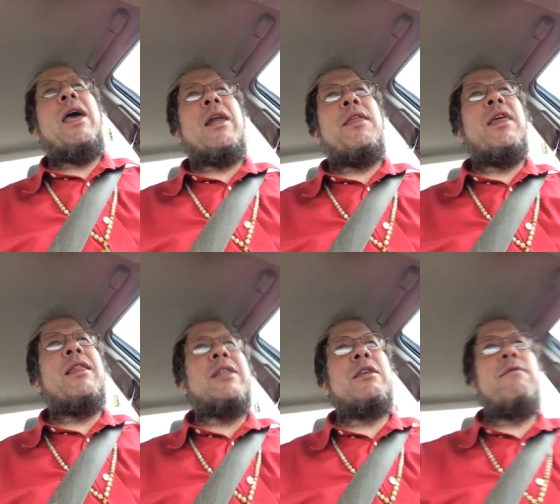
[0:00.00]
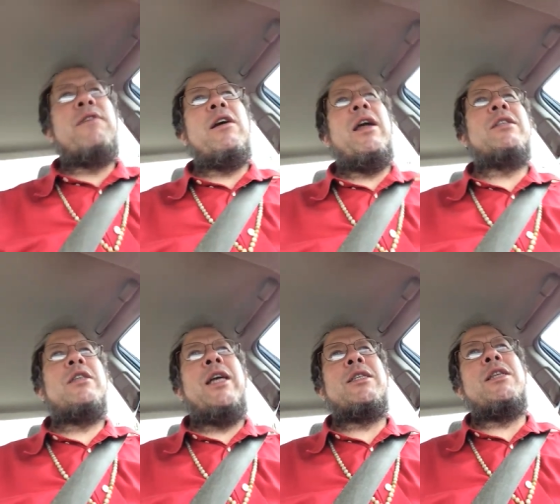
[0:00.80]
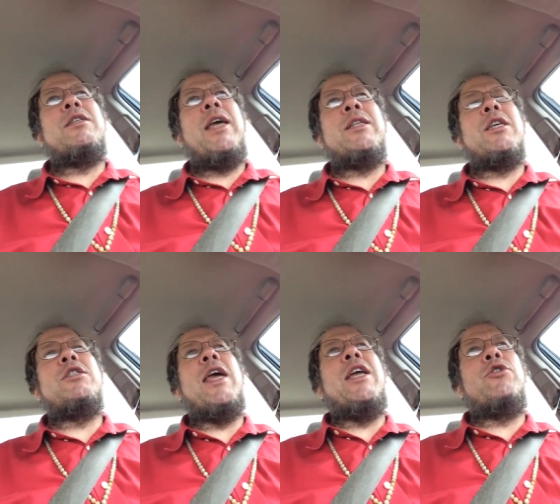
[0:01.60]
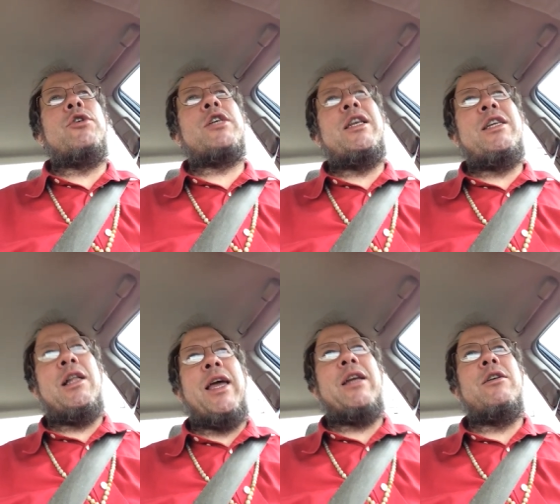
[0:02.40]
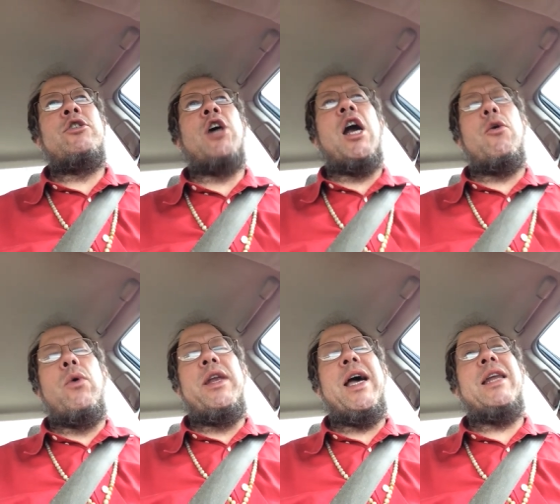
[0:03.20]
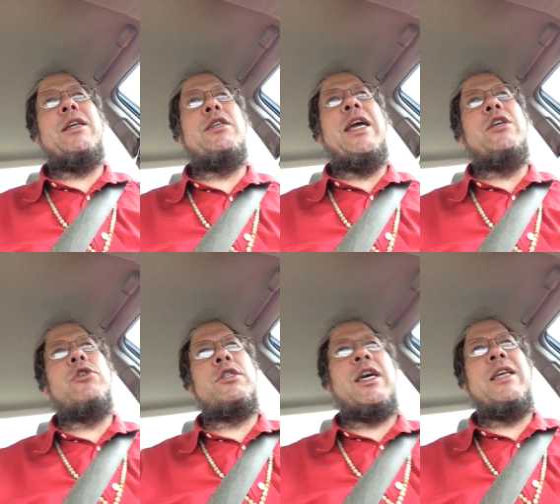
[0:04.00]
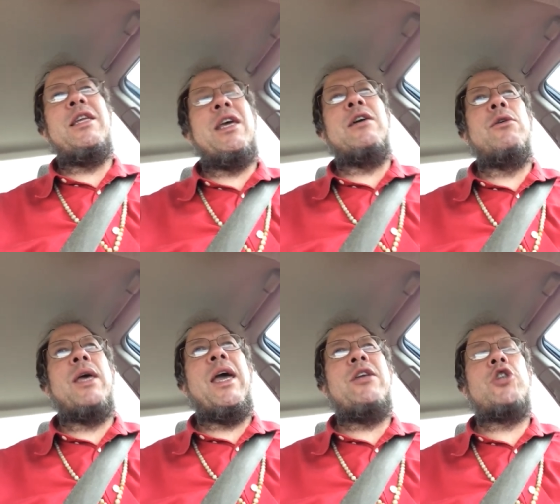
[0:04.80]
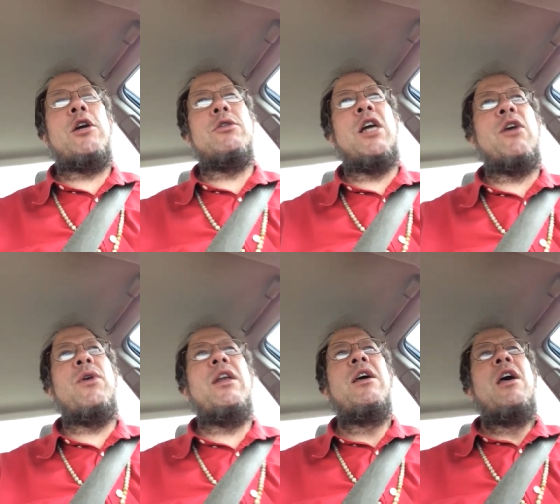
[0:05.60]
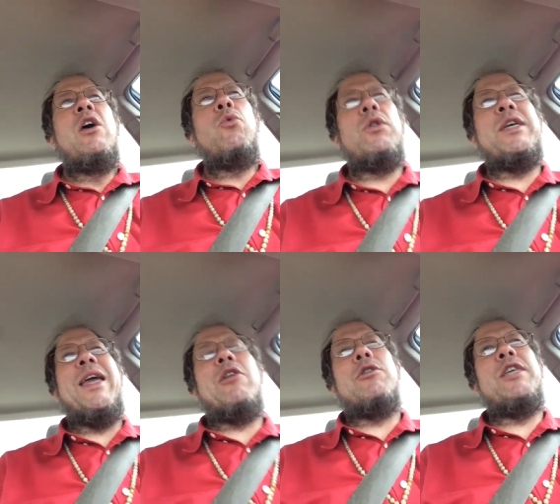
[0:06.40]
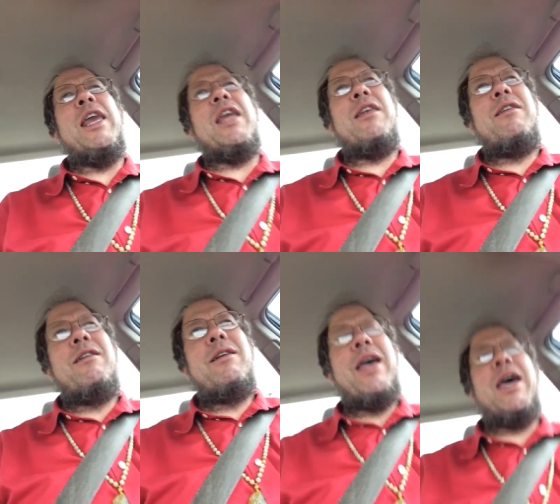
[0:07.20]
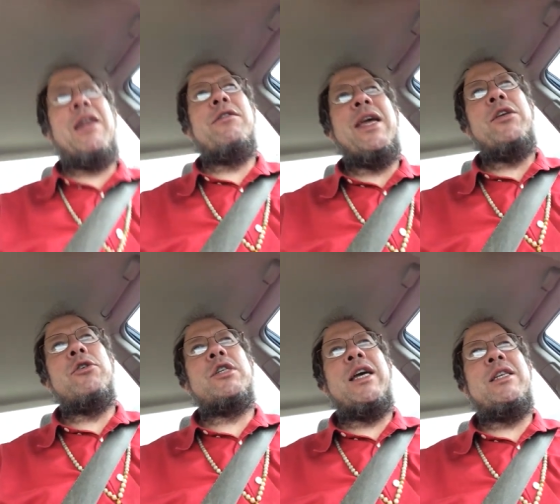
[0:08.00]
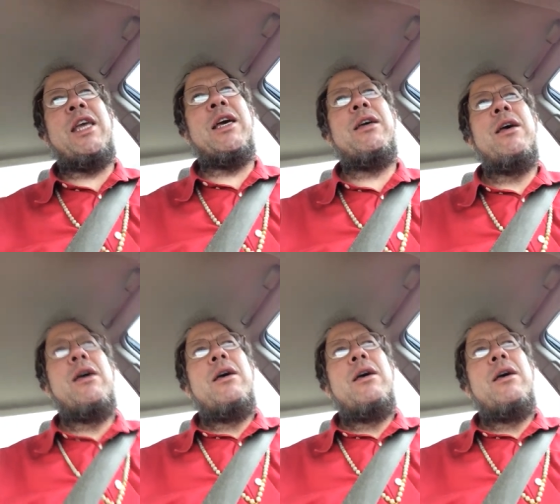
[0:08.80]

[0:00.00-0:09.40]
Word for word: and I think that's a very it's it's a it's a dangerous idea. Like Darwin had a dangerous idea, okay, Charles Darwin. Well, Daniel Dennett had a dangerous idea,